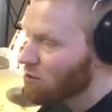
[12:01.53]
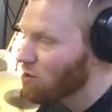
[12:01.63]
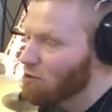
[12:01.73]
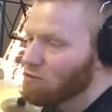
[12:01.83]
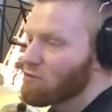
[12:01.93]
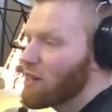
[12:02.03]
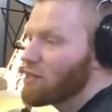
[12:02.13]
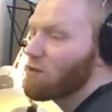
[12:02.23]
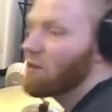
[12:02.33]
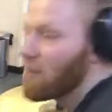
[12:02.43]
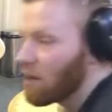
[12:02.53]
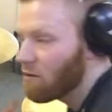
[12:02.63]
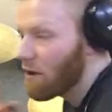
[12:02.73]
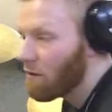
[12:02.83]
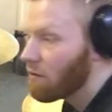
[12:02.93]
as you do this,
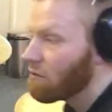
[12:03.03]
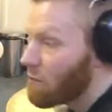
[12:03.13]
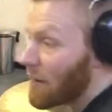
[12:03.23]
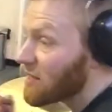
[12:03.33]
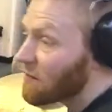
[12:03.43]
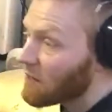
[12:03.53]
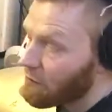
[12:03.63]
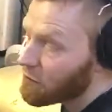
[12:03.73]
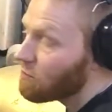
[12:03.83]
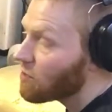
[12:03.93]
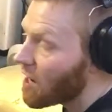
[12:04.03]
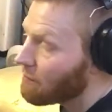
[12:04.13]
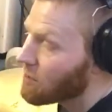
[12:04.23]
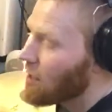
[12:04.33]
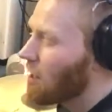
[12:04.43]
repetitively a few
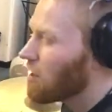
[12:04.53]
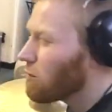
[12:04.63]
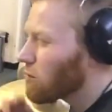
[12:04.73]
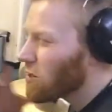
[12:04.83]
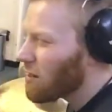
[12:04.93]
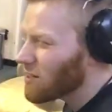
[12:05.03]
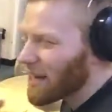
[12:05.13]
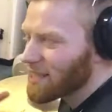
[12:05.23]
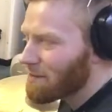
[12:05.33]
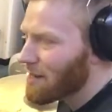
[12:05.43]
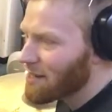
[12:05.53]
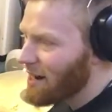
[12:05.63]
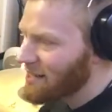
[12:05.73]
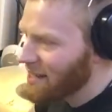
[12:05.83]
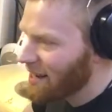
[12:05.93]
times, you'll start to get some of these
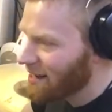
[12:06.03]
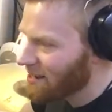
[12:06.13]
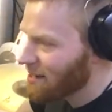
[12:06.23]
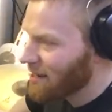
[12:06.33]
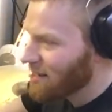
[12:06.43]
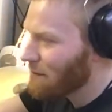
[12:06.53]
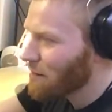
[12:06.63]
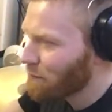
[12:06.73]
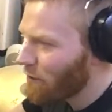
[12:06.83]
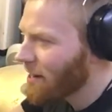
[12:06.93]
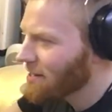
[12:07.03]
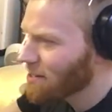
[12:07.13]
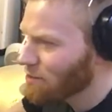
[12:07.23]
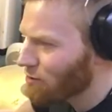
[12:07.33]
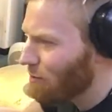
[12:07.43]
ideas, some of these
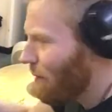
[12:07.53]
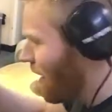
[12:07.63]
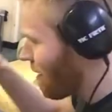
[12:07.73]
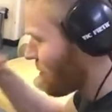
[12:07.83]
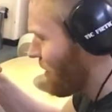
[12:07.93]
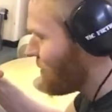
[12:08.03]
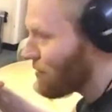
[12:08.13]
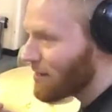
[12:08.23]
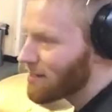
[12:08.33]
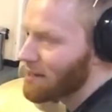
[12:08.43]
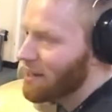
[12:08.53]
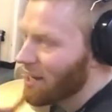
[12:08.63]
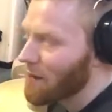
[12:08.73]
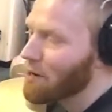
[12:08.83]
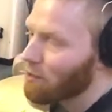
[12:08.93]
phrases, just sort of by osmosis
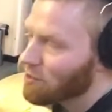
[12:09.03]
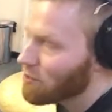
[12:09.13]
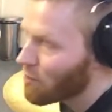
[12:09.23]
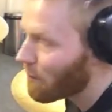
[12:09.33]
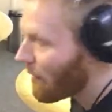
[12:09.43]
coming across into your